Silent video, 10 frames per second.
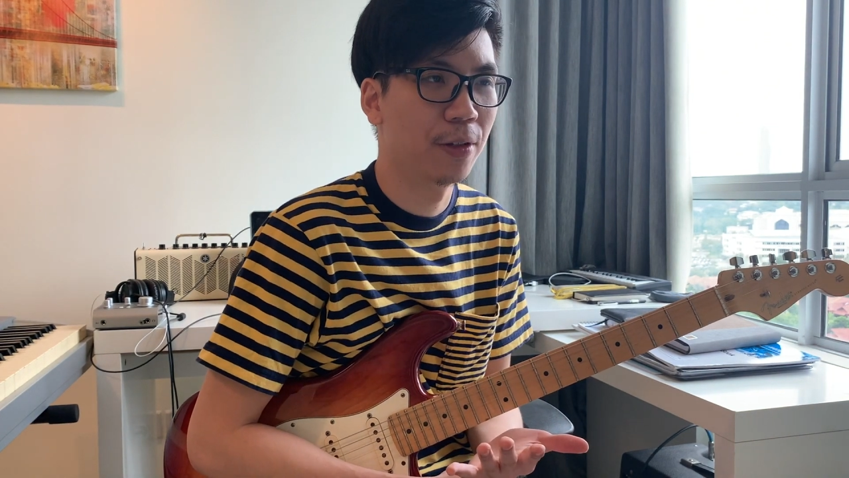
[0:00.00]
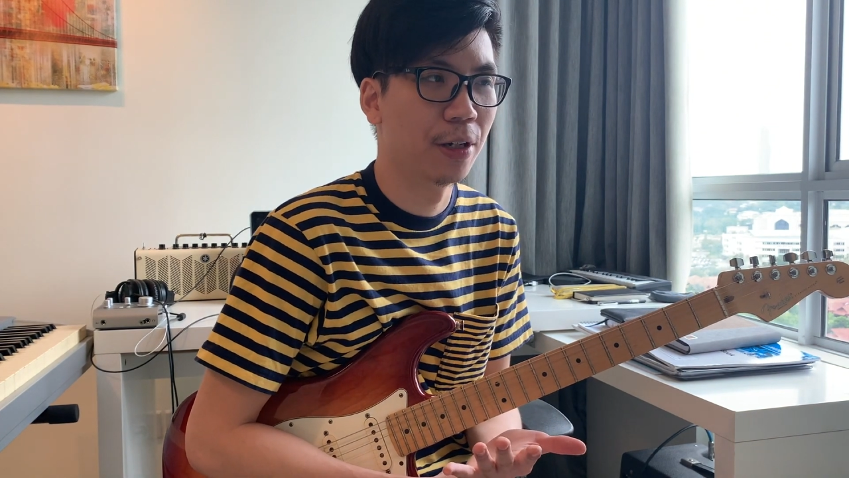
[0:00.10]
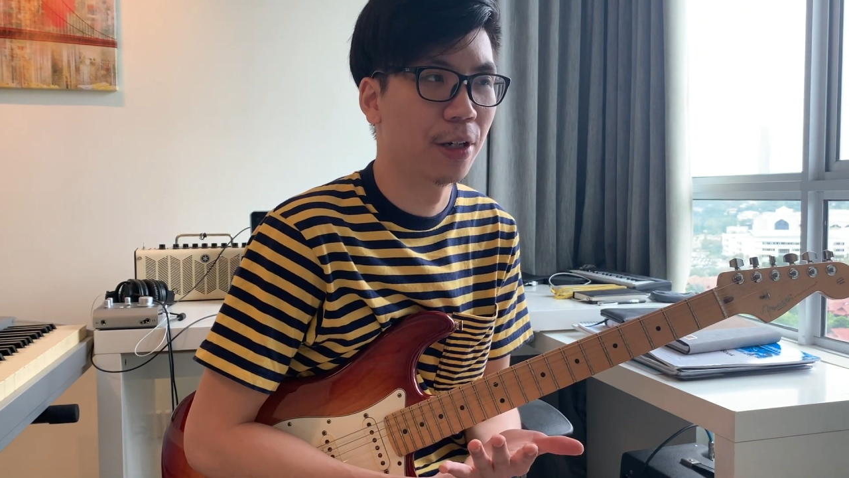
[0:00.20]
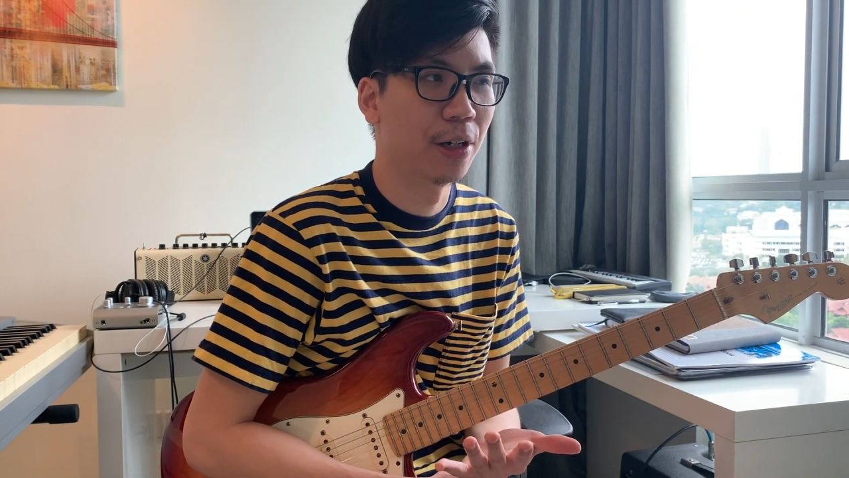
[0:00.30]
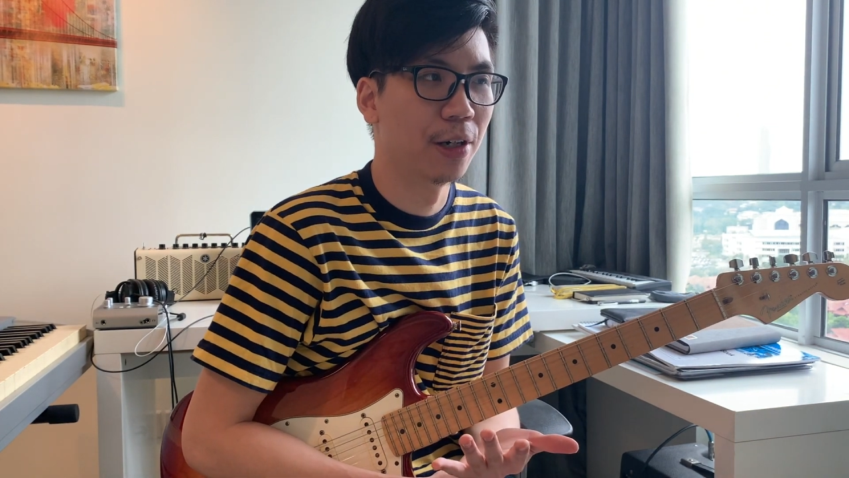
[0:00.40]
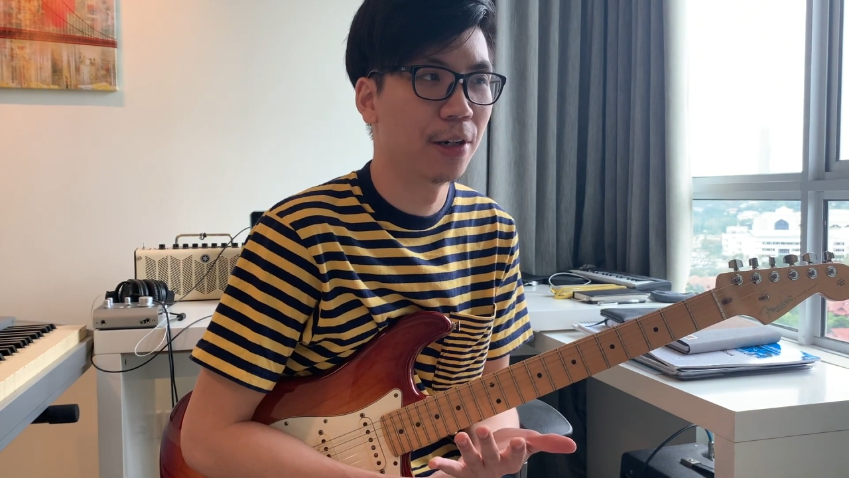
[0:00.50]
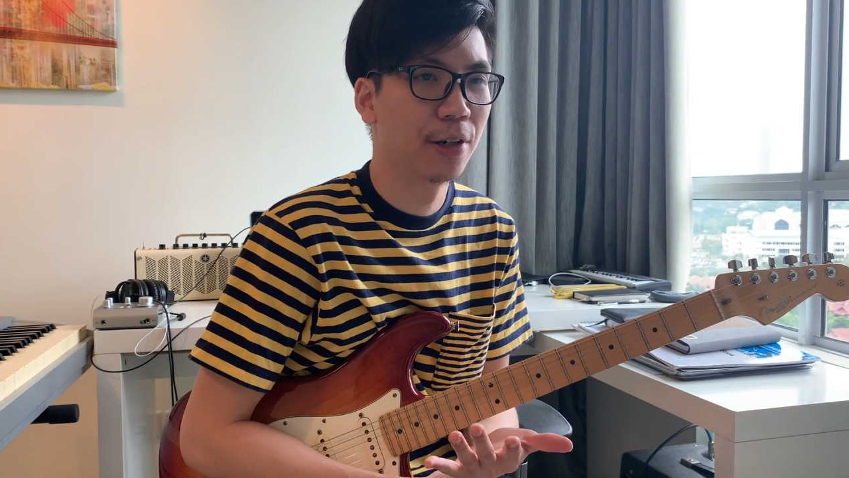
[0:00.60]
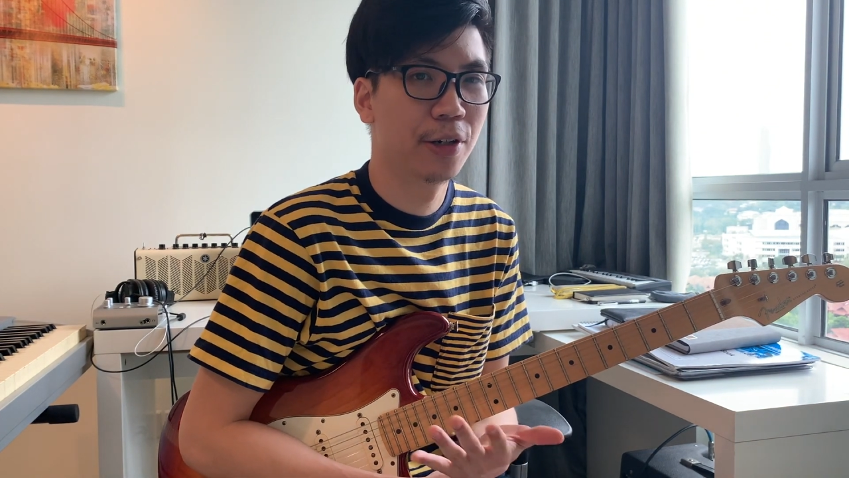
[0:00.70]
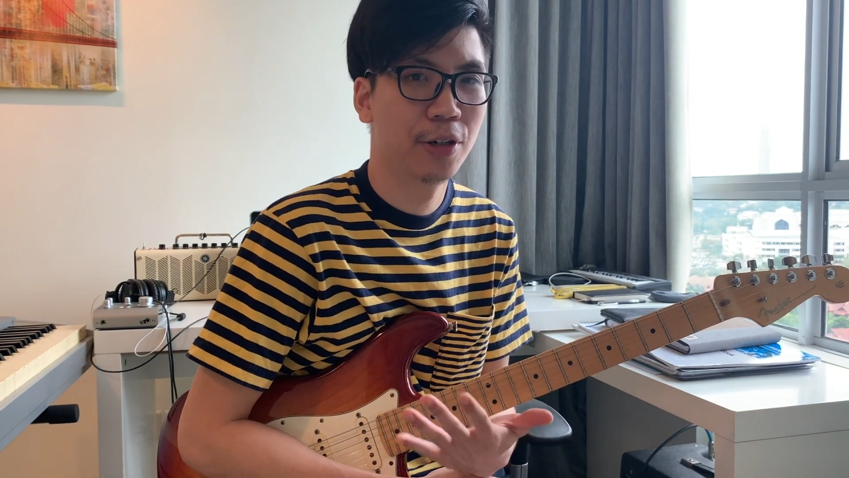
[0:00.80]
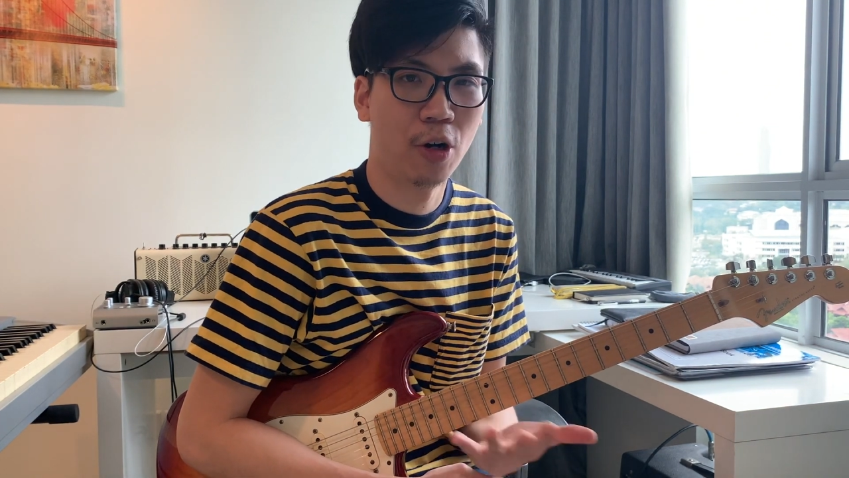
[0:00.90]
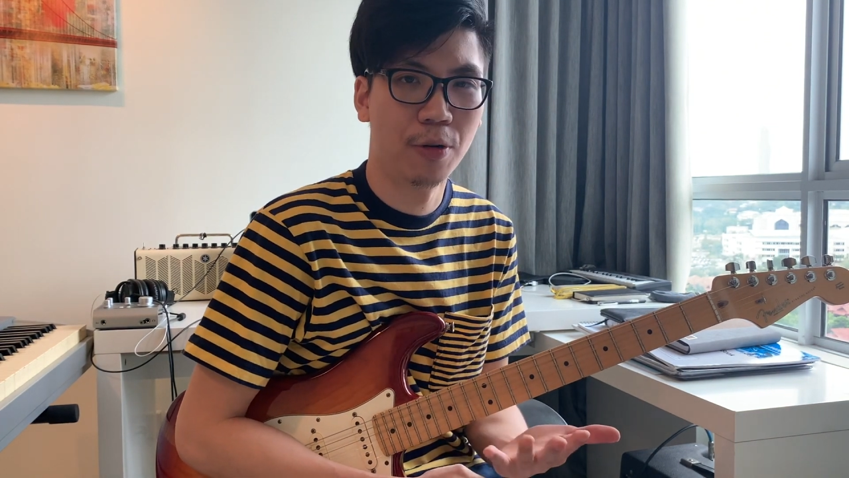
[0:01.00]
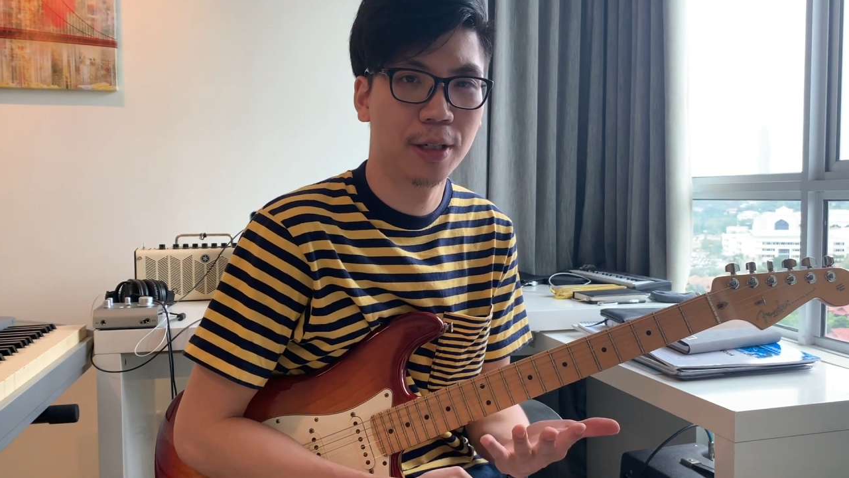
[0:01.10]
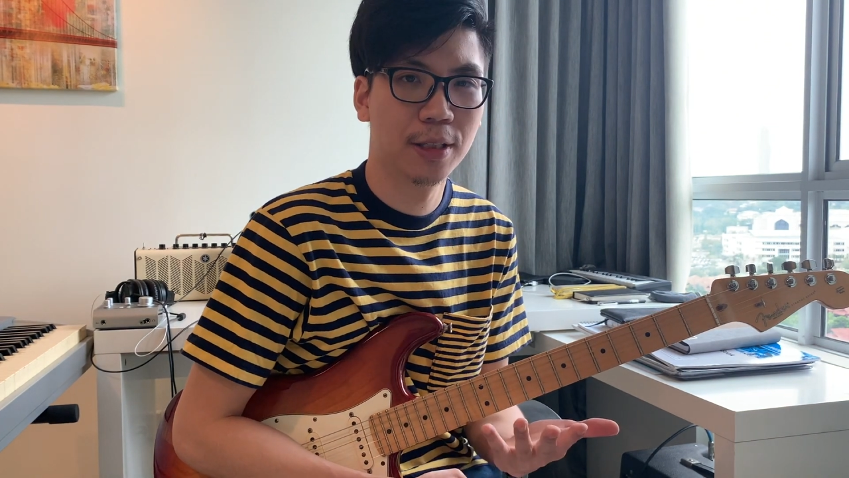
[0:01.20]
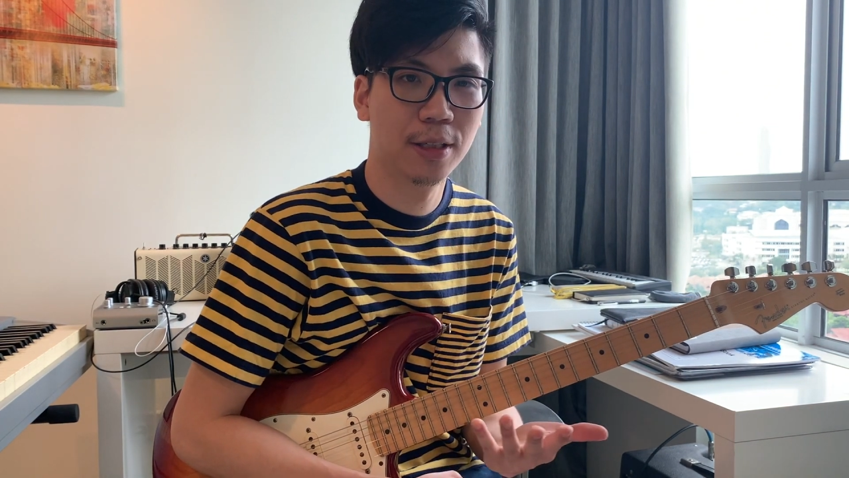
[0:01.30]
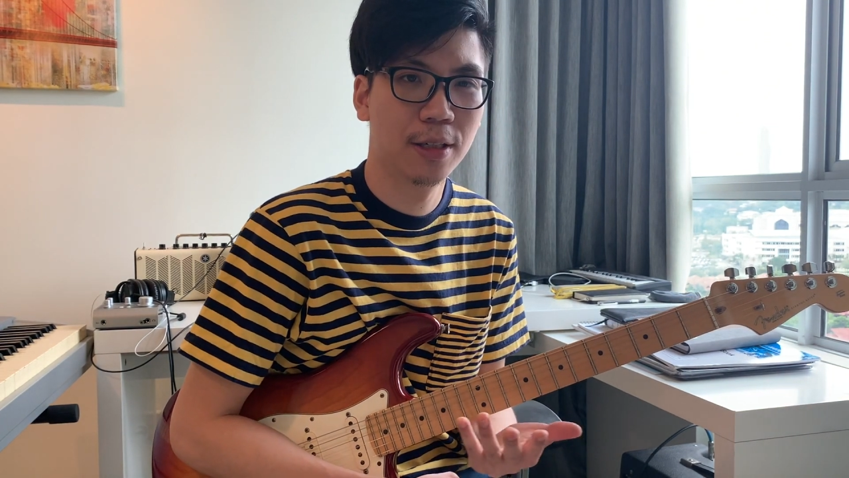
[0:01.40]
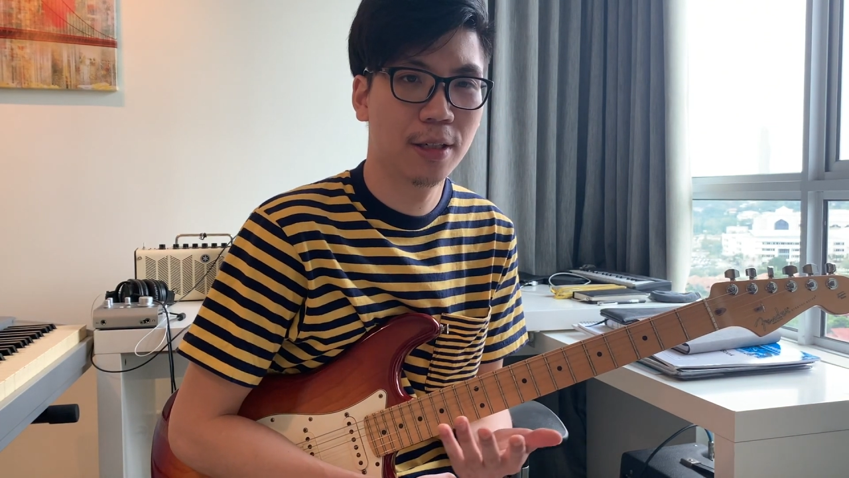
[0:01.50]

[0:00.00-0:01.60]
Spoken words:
the chorus.